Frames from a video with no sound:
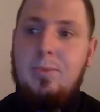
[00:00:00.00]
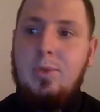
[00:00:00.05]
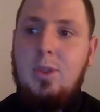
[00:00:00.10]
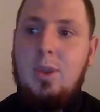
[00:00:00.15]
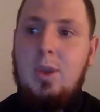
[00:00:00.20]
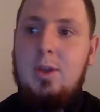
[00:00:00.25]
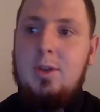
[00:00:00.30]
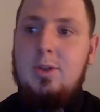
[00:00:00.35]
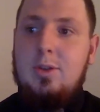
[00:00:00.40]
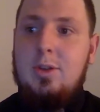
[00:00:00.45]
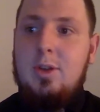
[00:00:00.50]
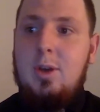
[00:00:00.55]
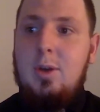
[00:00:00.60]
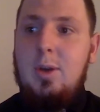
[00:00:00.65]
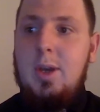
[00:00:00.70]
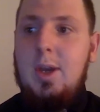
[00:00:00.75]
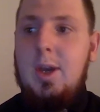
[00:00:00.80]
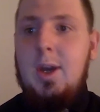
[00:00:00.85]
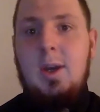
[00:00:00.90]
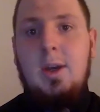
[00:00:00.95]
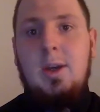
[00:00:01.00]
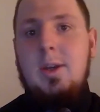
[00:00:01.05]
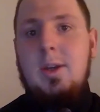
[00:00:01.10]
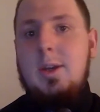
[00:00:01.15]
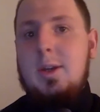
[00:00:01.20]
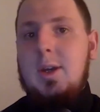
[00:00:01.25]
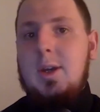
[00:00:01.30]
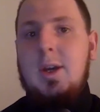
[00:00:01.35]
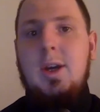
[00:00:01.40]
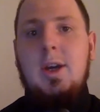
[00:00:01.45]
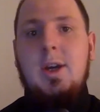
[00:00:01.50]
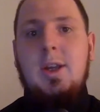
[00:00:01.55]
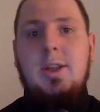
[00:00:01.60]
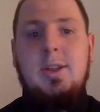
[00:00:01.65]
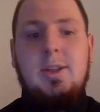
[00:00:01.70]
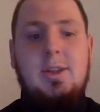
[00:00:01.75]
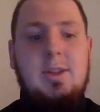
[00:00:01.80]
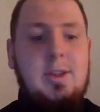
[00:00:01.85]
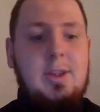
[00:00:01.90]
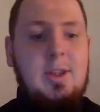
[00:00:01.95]
So yeah,
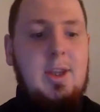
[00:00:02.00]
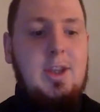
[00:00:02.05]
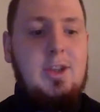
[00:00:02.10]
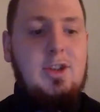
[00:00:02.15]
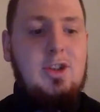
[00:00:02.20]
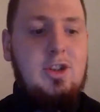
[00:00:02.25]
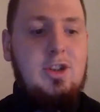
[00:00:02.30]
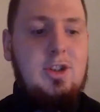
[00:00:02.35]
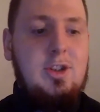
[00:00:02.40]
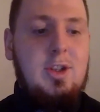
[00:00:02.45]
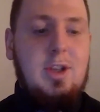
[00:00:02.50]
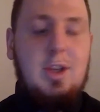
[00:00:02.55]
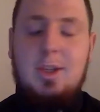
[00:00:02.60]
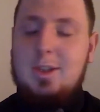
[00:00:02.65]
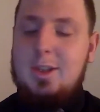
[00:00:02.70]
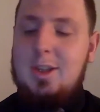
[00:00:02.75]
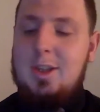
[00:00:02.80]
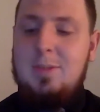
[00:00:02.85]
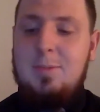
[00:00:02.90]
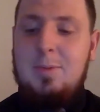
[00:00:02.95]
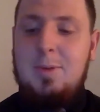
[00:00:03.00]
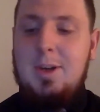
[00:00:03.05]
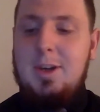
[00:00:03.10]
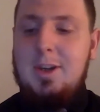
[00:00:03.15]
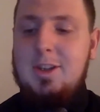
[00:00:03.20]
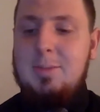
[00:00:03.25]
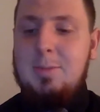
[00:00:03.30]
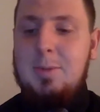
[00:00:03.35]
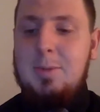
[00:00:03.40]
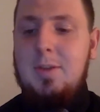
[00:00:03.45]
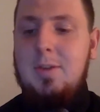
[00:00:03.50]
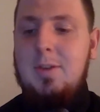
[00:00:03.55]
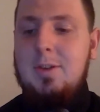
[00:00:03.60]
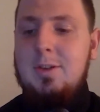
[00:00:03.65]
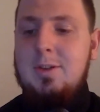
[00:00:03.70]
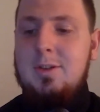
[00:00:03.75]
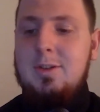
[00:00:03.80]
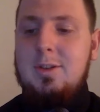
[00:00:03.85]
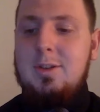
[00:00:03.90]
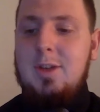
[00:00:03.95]
it's just, like I said, it's been an experience.